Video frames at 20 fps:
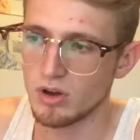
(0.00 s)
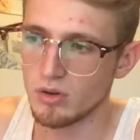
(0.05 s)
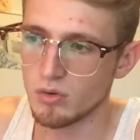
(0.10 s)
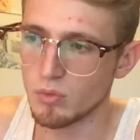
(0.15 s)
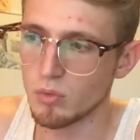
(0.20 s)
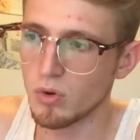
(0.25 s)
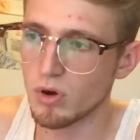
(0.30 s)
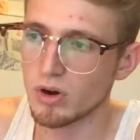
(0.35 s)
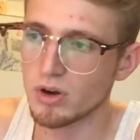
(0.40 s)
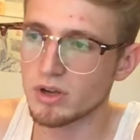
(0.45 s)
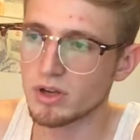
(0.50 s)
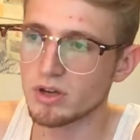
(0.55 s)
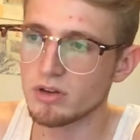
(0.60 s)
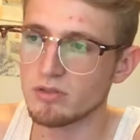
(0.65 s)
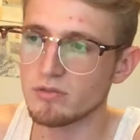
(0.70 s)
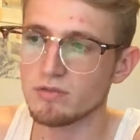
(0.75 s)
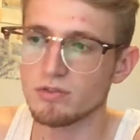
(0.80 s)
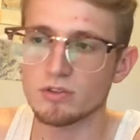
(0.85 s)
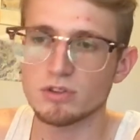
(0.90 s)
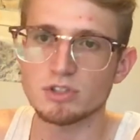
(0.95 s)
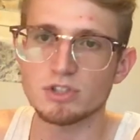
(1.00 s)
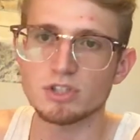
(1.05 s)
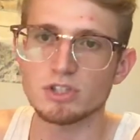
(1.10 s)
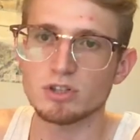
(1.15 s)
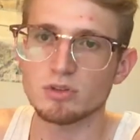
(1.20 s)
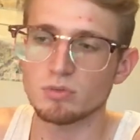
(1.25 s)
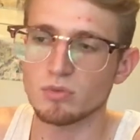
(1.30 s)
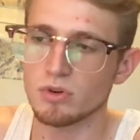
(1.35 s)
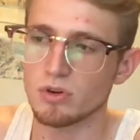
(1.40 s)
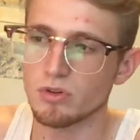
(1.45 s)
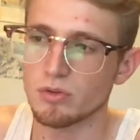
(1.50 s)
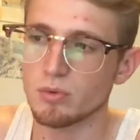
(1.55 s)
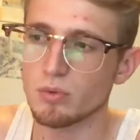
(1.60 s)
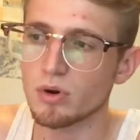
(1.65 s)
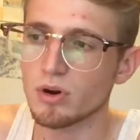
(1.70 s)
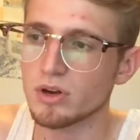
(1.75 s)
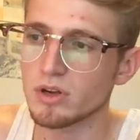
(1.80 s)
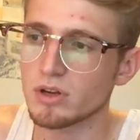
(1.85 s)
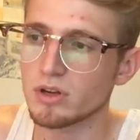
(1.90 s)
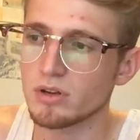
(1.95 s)
working for Genworth,
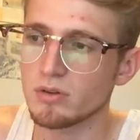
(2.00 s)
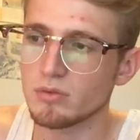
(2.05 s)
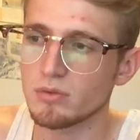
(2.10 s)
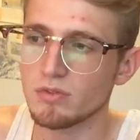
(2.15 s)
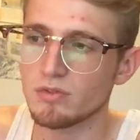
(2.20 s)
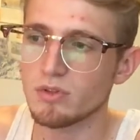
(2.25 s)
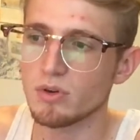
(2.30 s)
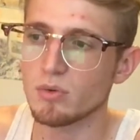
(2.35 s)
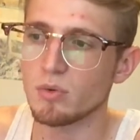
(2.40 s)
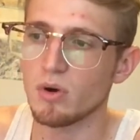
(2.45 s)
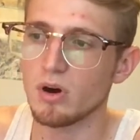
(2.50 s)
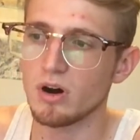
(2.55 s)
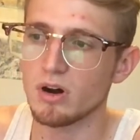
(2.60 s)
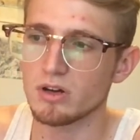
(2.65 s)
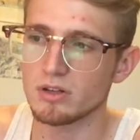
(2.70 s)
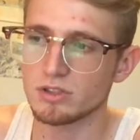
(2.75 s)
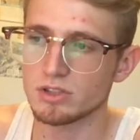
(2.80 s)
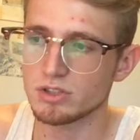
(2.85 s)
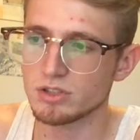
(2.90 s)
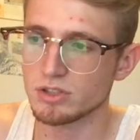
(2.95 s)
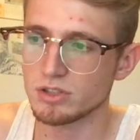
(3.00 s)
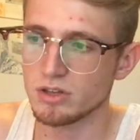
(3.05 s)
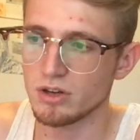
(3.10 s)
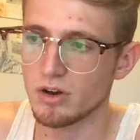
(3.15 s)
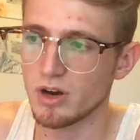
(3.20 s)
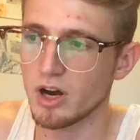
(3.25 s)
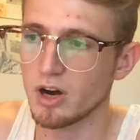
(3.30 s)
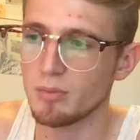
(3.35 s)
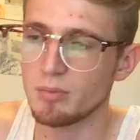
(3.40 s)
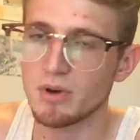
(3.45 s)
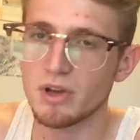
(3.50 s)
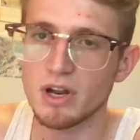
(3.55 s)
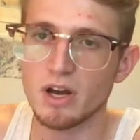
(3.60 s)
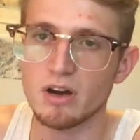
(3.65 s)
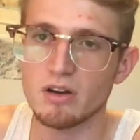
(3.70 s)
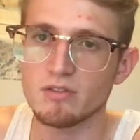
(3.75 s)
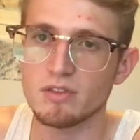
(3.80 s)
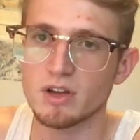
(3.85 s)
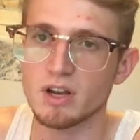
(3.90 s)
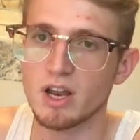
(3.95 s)
working with the Watch, you know, helping
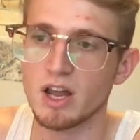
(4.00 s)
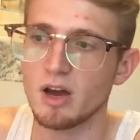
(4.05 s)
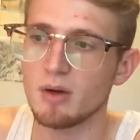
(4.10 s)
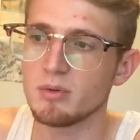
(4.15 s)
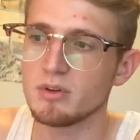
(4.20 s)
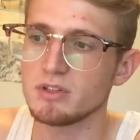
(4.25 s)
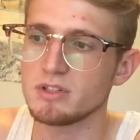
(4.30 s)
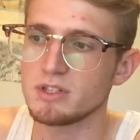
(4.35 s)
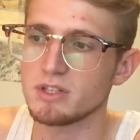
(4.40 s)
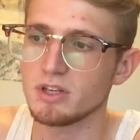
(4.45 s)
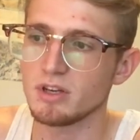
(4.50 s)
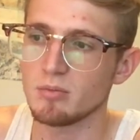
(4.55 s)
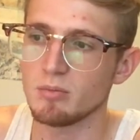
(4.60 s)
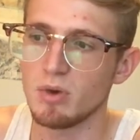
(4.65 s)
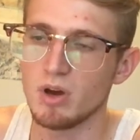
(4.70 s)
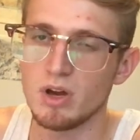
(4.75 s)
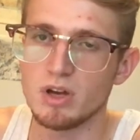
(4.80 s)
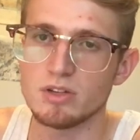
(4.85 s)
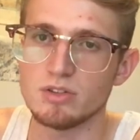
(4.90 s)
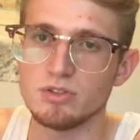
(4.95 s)
out with the climbing team,